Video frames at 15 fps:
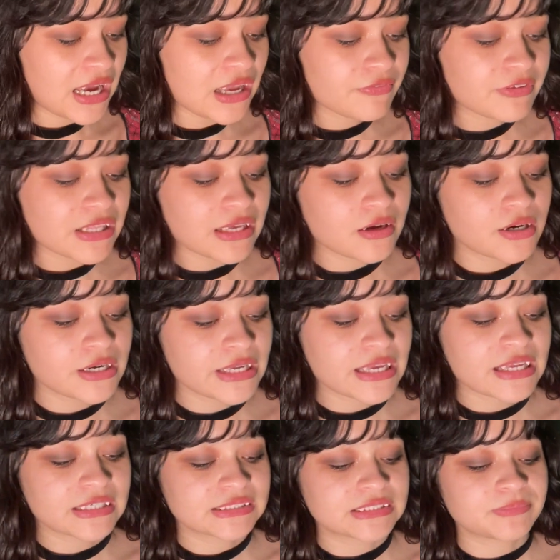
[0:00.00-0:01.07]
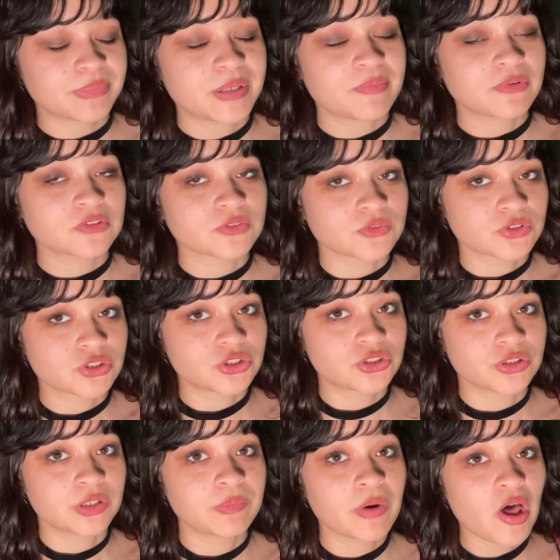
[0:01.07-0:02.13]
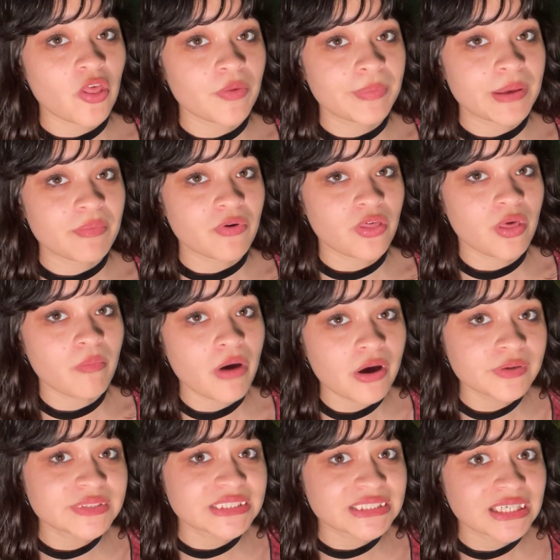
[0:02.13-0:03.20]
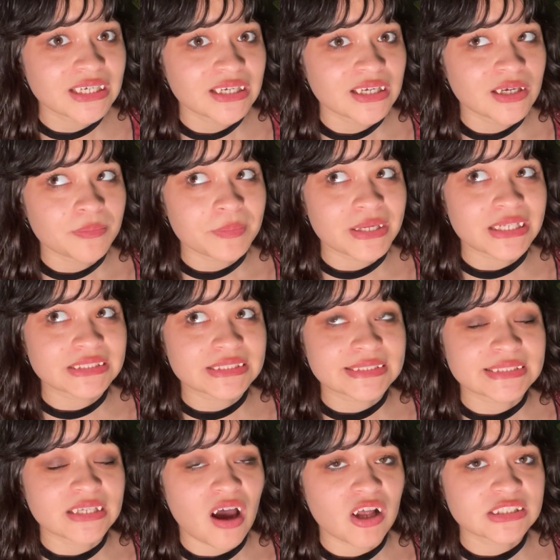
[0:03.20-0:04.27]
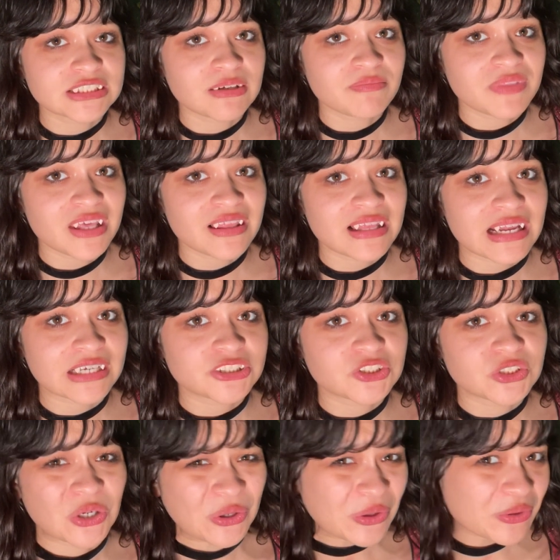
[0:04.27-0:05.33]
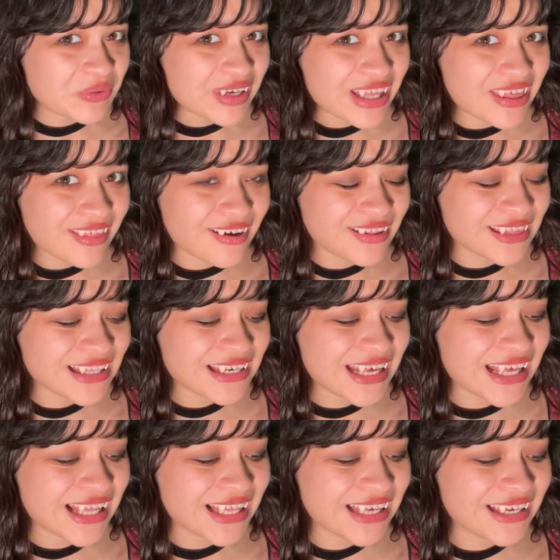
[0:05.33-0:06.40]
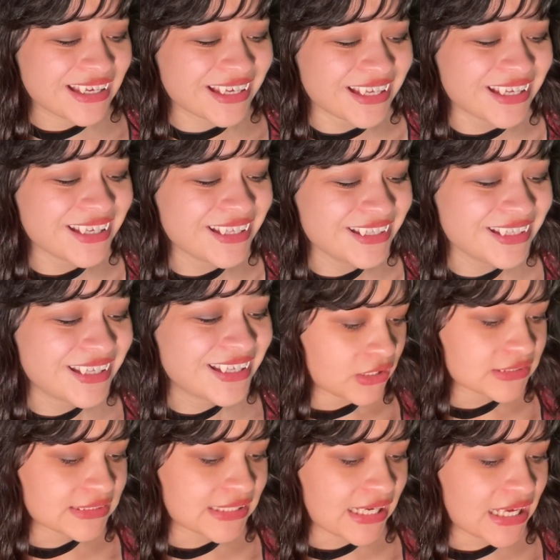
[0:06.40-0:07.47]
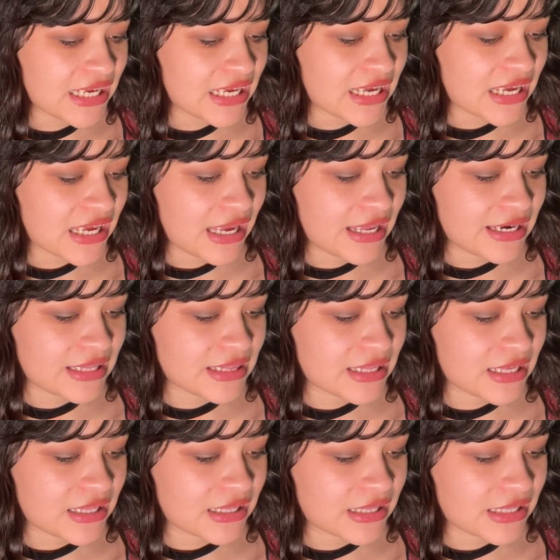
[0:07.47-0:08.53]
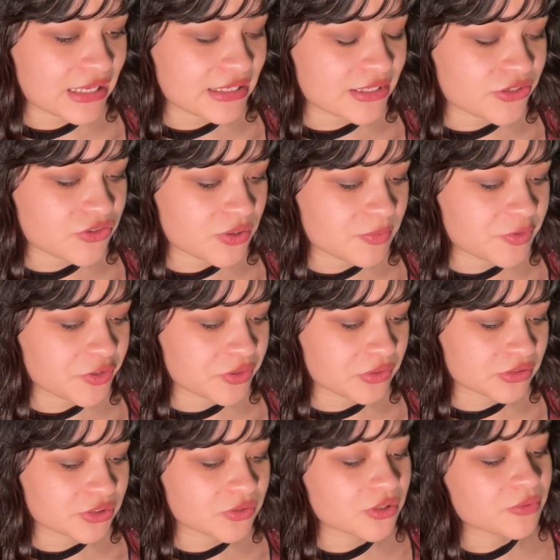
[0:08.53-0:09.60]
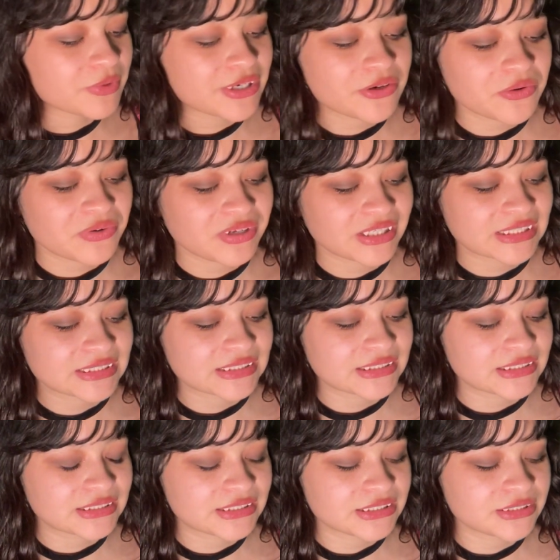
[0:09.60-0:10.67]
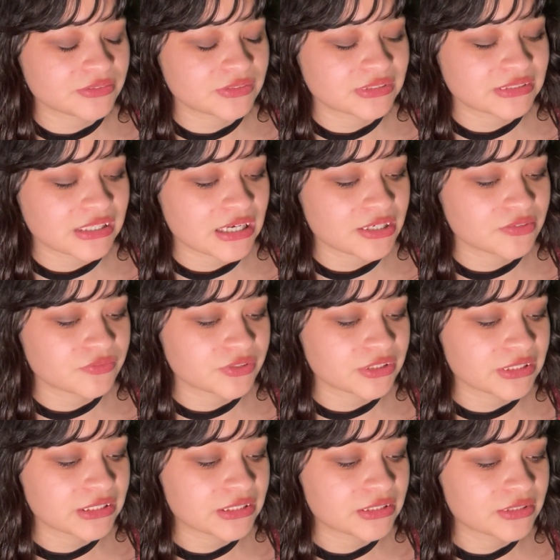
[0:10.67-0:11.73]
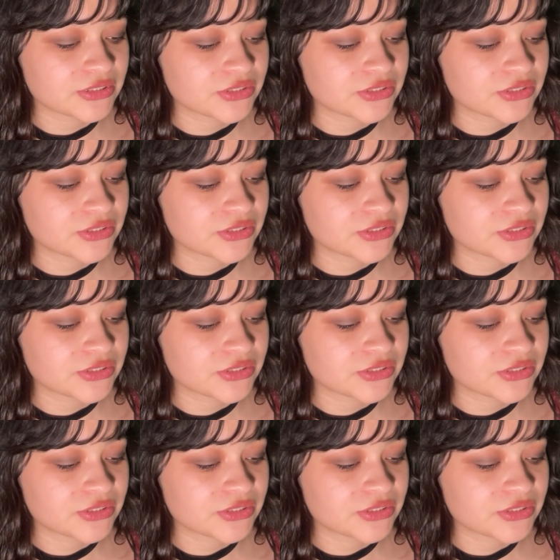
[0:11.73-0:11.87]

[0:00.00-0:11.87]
I feel like hurting innocent people should bother people the most, but it's not something that I struggle with on the daily. I'll say anything that interrupts your goals, or when no one listens to you is kind of really good